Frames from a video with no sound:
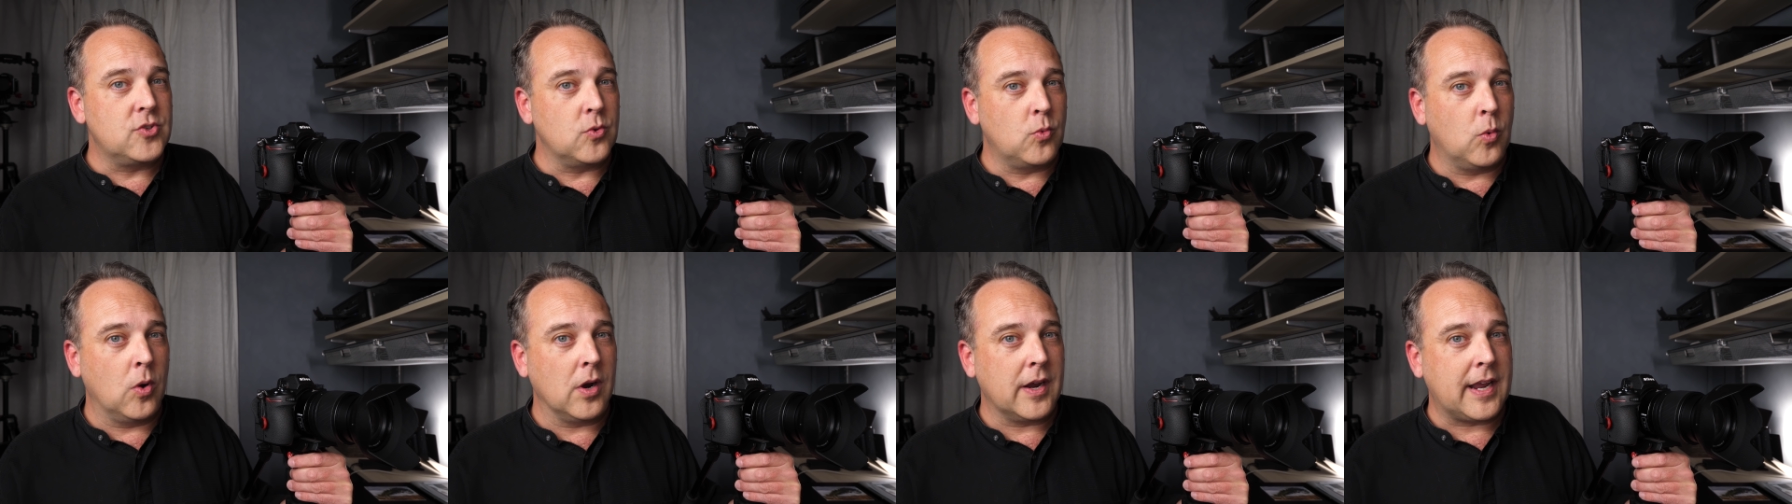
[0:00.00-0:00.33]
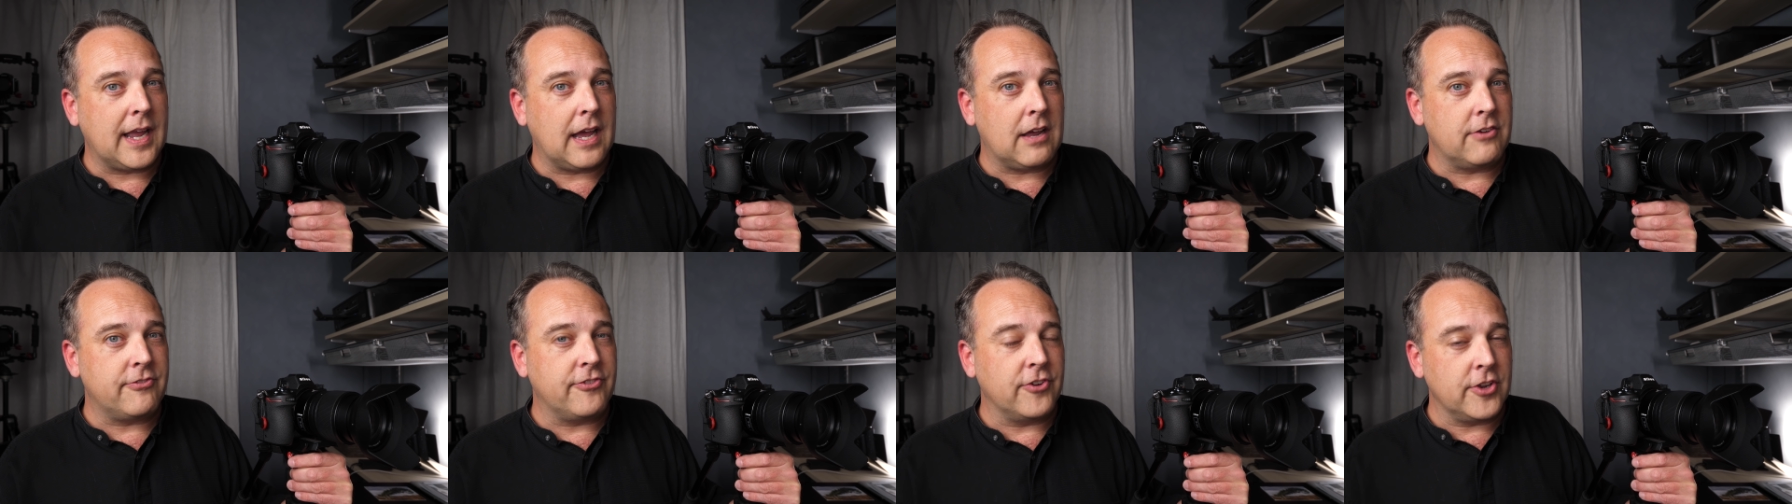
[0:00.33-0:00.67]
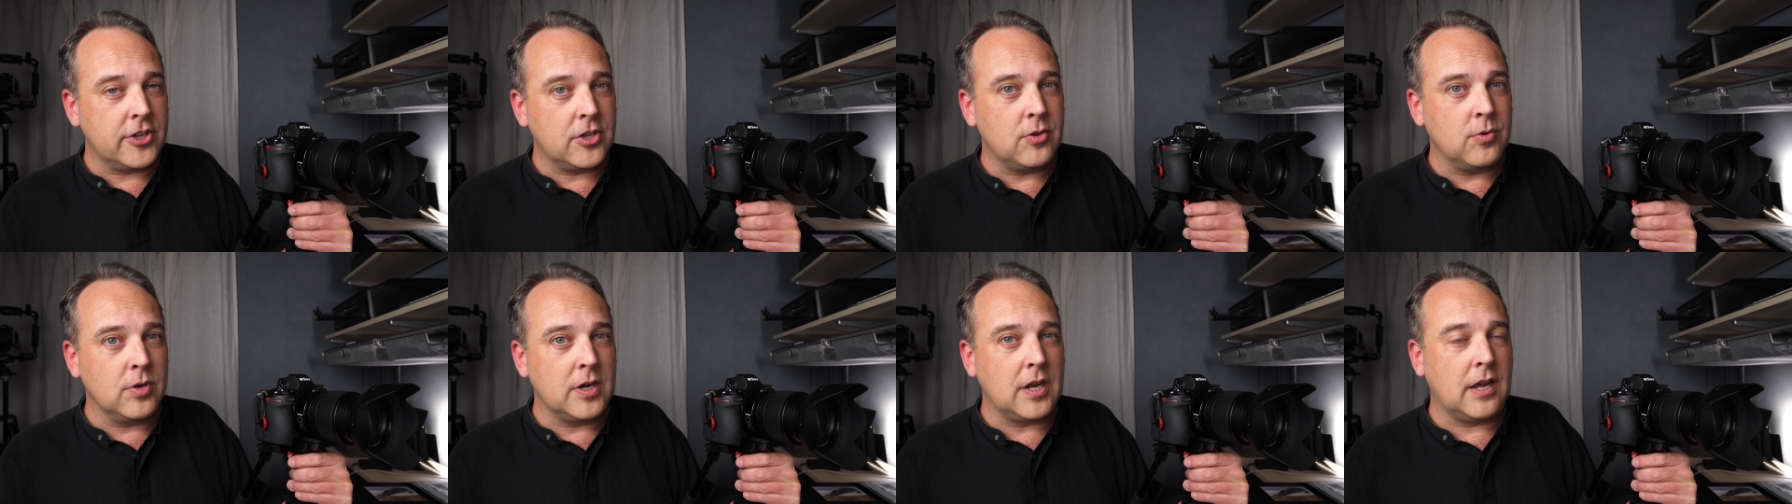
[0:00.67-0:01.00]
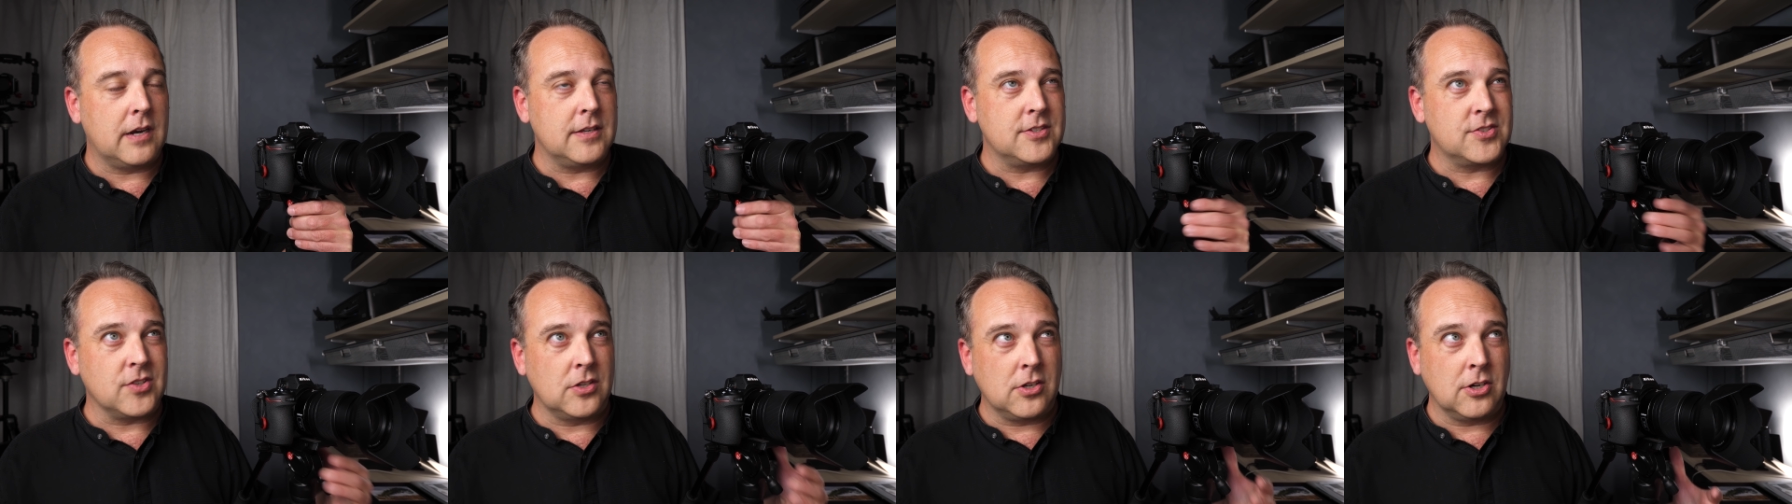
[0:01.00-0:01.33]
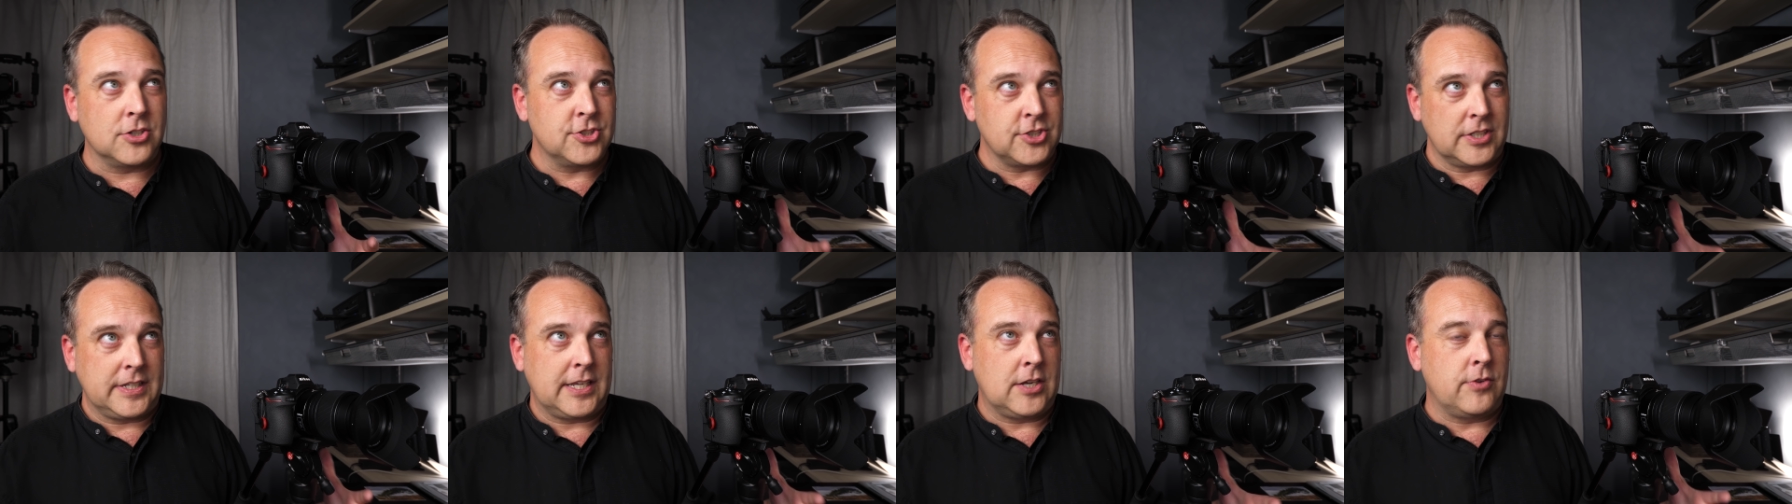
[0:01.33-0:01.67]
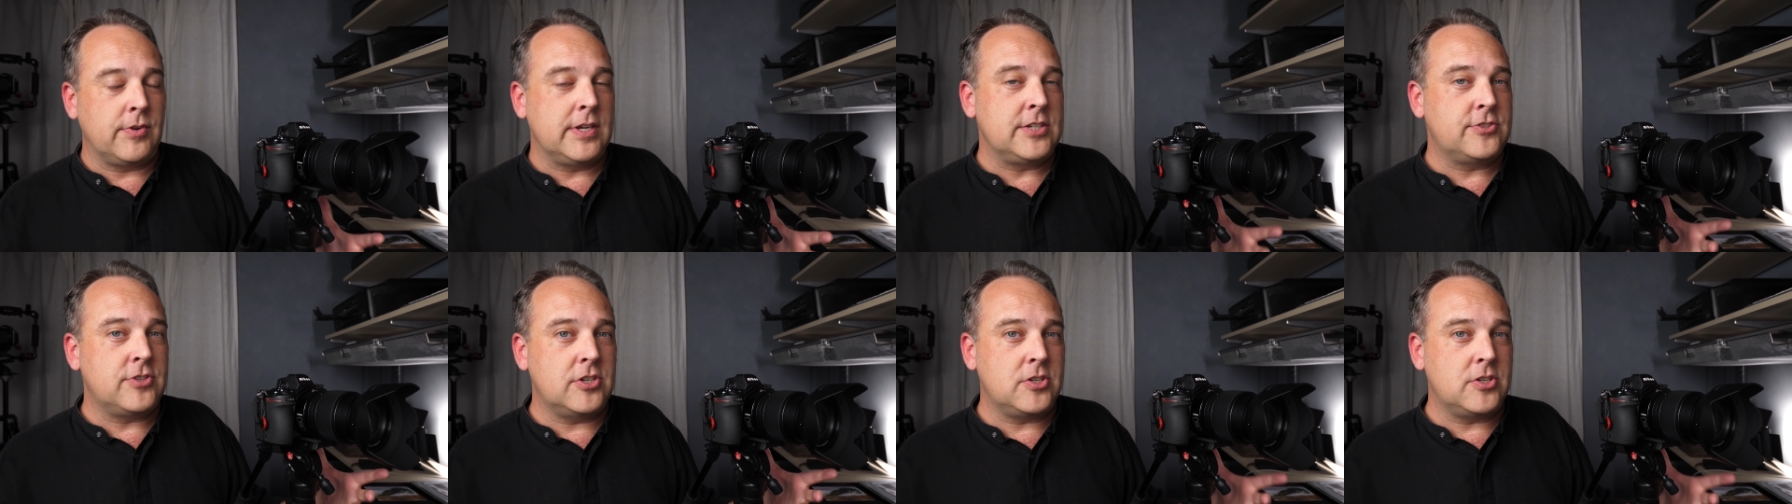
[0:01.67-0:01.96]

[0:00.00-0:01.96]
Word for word: to work out for you or not is largely going